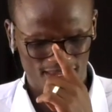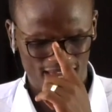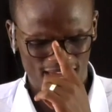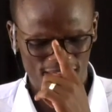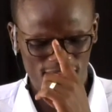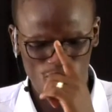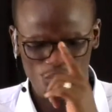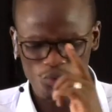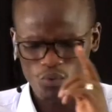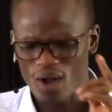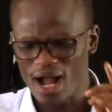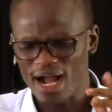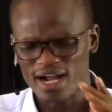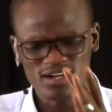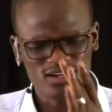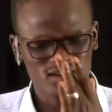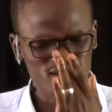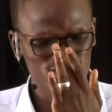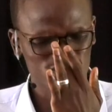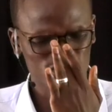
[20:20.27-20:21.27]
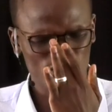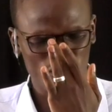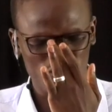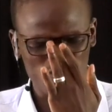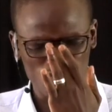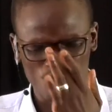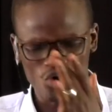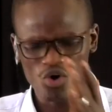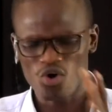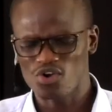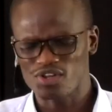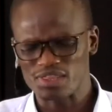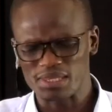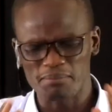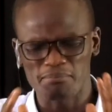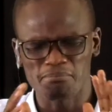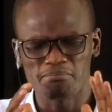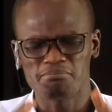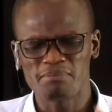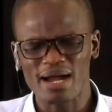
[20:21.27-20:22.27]
and the works of God, the
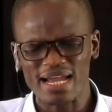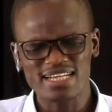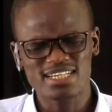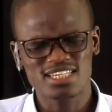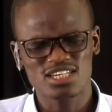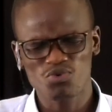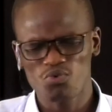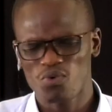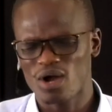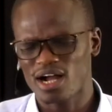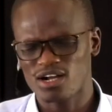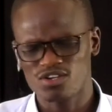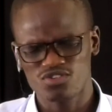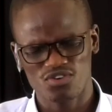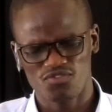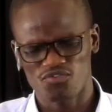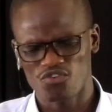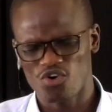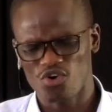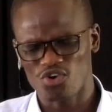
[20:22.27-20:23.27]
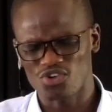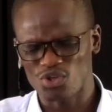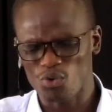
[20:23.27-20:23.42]
mighty works of God,